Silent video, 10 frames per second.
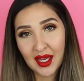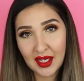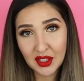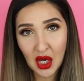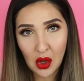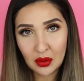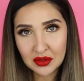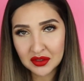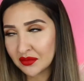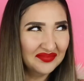in
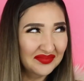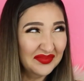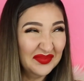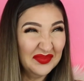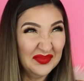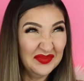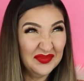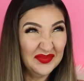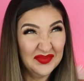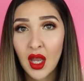gold.
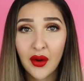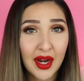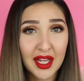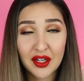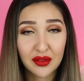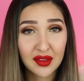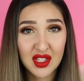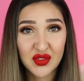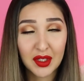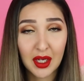Alrighty, I don't think
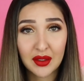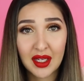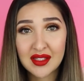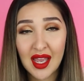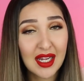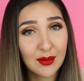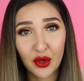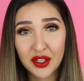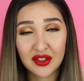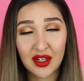this video needs any
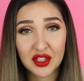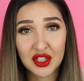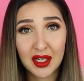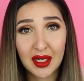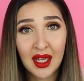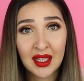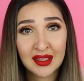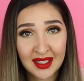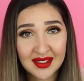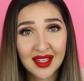more introduction.
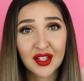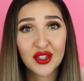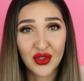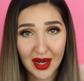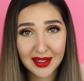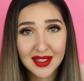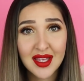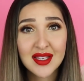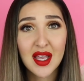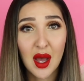Let's get straight into
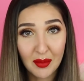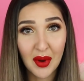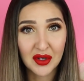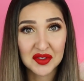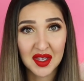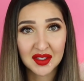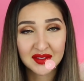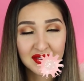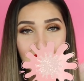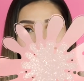this unboxing.